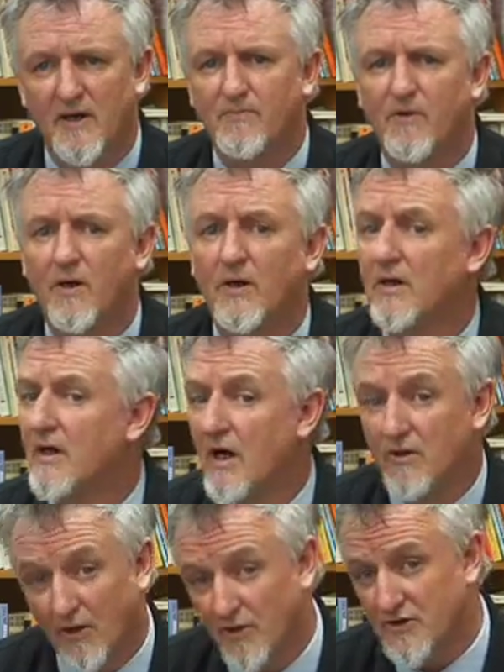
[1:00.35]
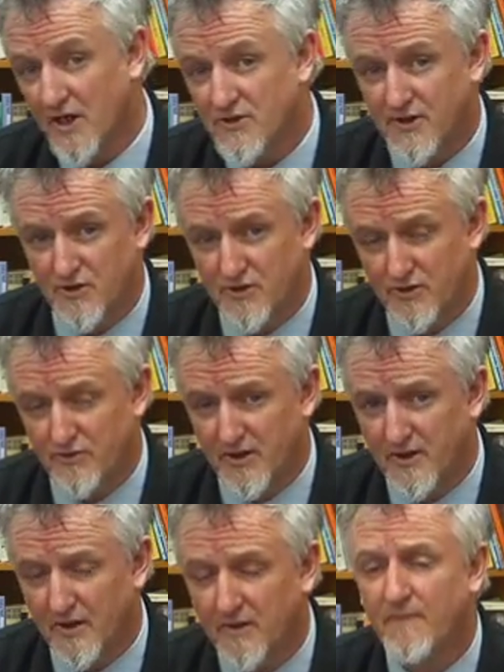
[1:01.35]
Empire, not just in
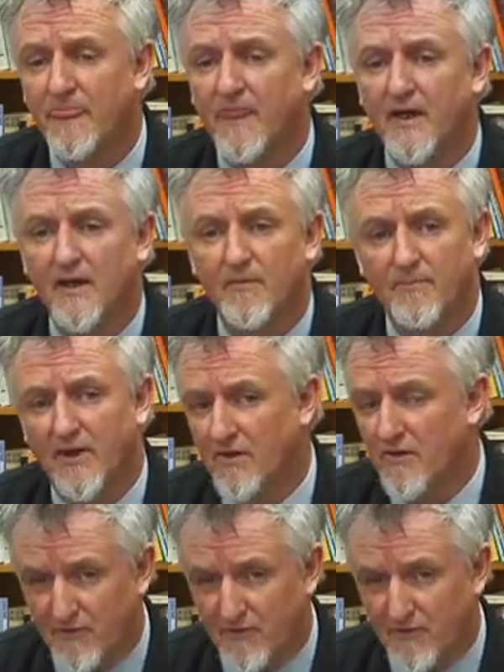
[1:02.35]
Judea, but